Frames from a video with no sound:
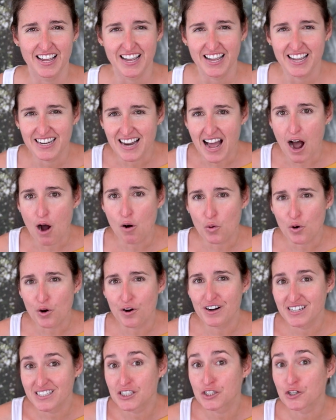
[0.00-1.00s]
In our
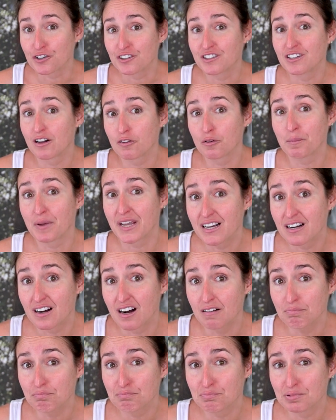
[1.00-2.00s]
internal
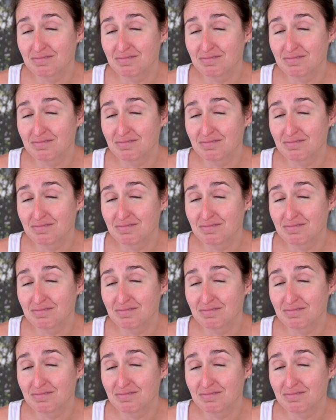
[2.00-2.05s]
makeup,